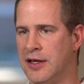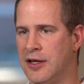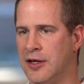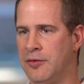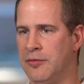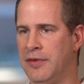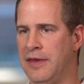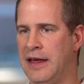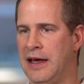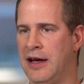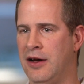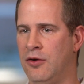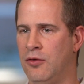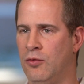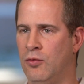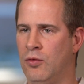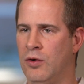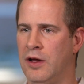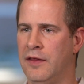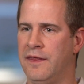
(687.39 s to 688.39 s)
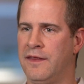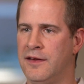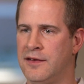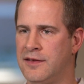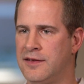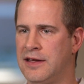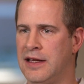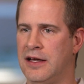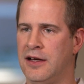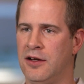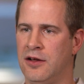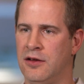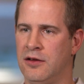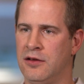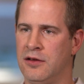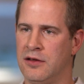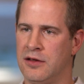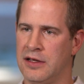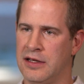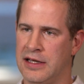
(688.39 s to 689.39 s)
that what the
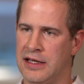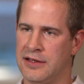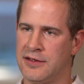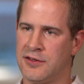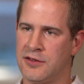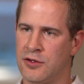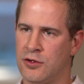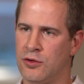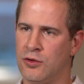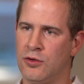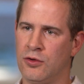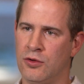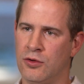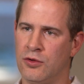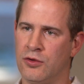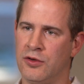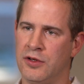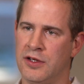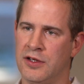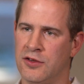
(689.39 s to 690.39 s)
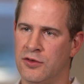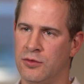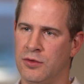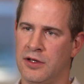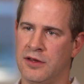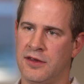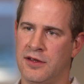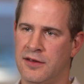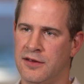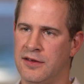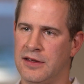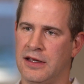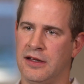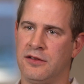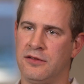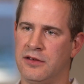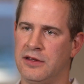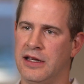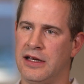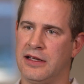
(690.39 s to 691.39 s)
cell gets told is what the
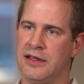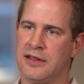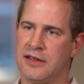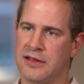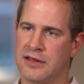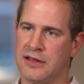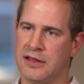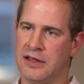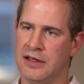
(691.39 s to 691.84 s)
cell does.